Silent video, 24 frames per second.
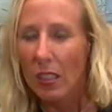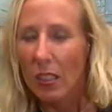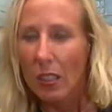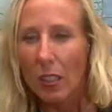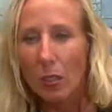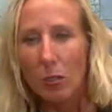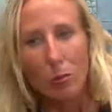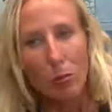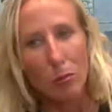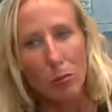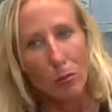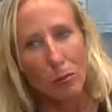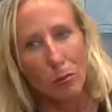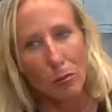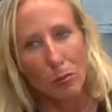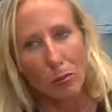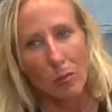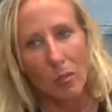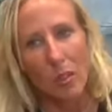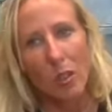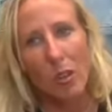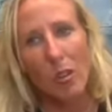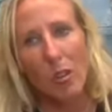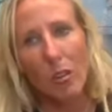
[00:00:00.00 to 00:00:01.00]
Ooh,
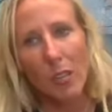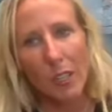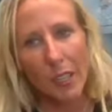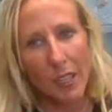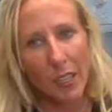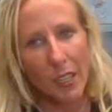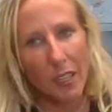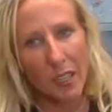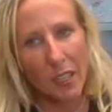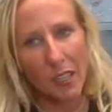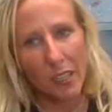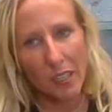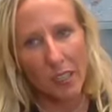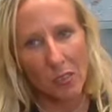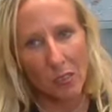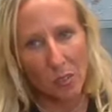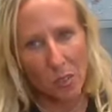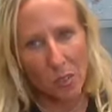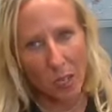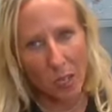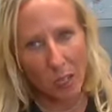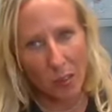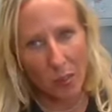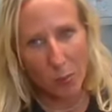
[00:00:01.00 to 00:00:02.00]
okay, I can
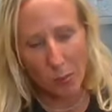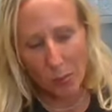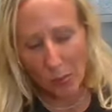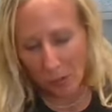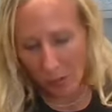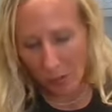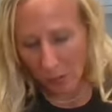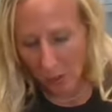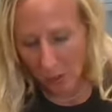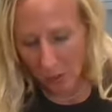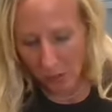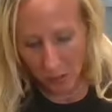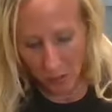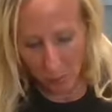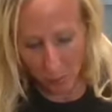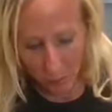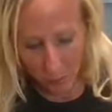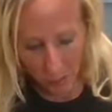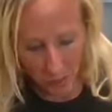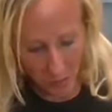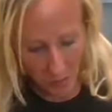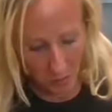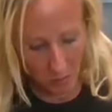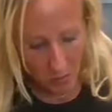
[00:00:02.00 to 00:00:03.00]
try the pearl over the
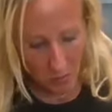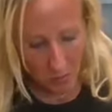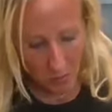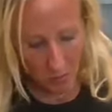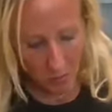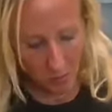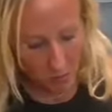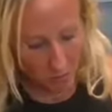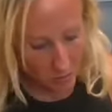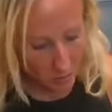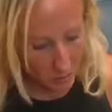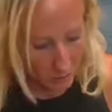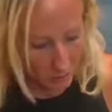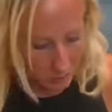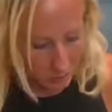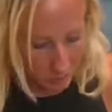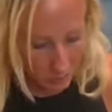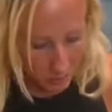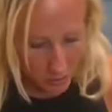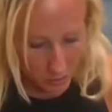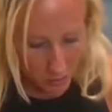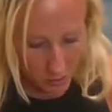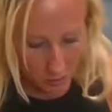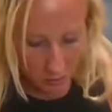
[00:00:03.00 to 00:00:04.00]
brown and
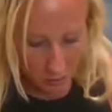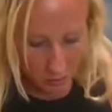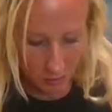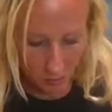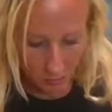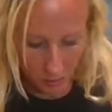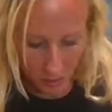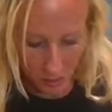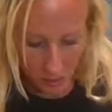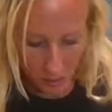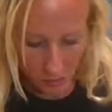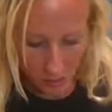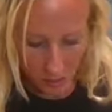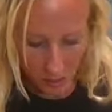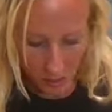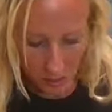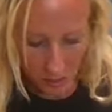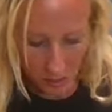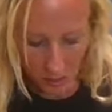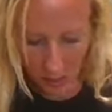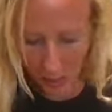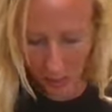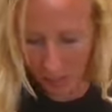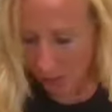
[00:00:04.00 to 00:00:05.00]
see. We can try
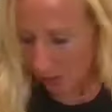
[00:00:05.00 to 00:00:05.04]
that.